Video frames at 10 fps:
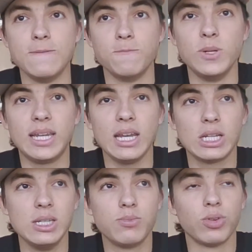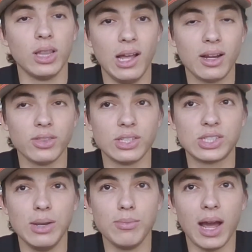we can't keep relying on the
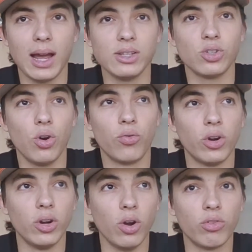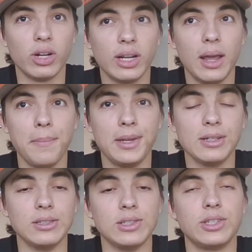same guys over and over again,
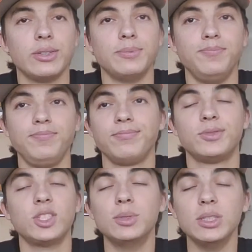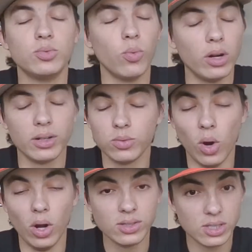because some teams
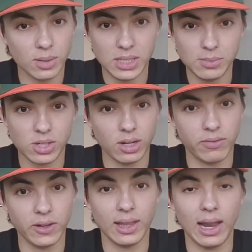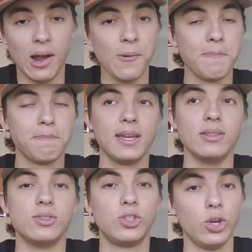some teams are going to figure that out.
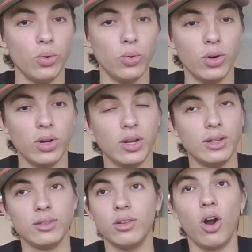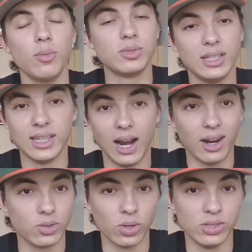And two, arms get
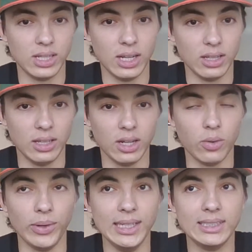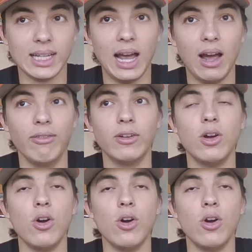tired towards the end of the year. We need to have